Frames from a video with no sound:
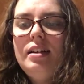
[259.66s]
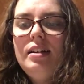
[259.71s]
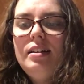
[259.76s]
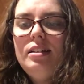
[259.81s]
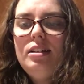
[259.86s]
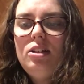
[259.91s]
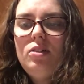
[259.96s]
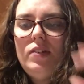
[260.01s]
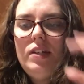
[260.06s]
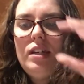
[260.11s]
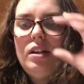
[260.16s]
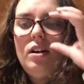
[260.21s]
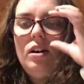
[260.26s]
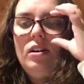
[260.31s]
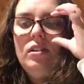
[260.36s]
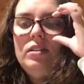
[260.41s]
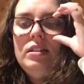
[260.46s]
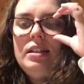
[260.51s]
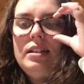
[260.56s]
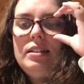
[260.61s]
So he
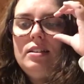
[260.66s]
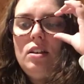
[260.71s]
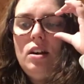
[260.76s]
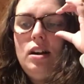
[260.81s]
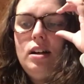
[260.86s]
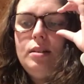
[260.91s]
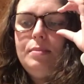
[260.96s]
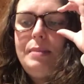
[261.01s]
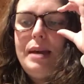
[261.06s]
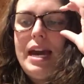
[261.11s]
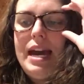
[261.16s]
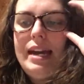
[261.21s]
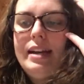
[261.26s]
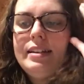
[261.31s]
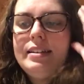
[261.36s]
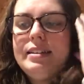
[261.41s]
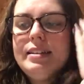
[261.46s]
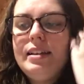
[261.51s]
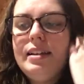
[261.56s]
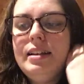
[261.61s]
called his dog
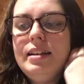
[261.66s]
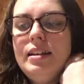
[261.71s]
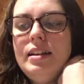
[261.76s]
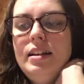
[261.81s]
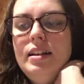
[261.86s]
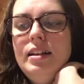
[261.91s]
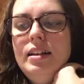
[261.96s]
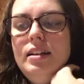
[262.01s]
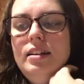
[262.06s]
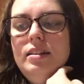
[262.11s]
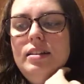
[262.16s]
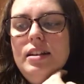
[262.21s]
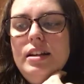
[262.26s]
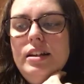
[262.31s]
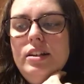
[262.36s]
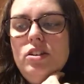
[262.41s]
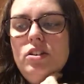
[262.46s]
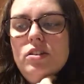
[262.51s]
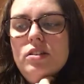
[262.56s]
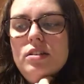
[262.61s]
Max. Then
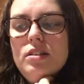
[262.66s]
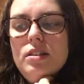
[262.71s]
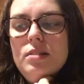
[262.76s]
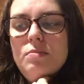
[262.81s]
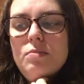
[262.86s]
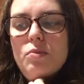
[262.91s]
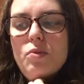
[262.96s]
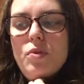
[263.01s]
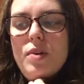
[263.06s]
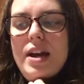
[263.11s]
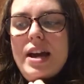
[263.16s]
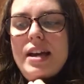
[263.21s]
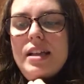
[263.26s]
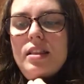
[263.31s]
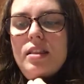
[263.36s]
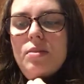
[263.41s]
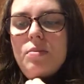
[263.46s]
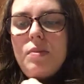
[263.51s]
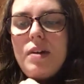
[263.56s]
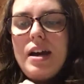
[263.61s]
he took some
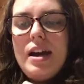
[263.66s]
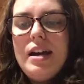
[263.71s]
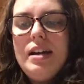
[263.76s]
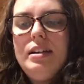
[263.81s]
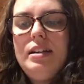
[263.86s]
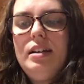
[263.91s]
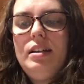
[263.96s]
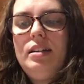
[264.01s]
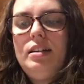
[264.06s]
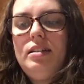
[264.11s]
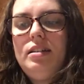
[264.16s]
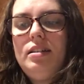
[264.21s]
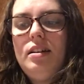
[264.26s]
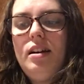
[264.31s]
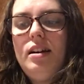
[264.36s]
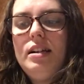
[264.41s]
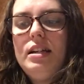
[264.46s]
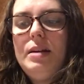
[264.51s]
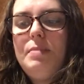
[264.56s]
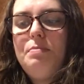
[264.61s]
red thread and he
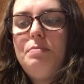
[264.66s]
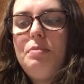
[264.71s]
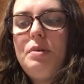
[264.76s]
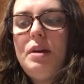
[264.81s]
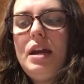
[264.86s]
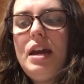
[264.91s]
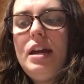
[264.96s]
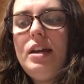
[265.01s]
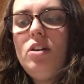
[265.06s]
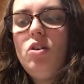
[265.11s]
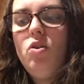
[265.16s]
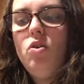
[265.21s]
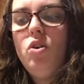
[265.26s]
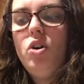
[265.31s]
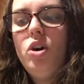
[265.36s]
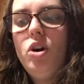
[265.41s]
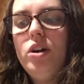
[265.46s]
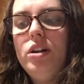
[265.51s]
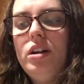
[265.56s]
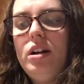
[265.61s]
tied a big
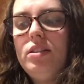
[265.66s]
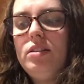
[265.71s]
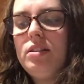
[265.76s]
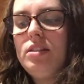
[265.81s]
horn on the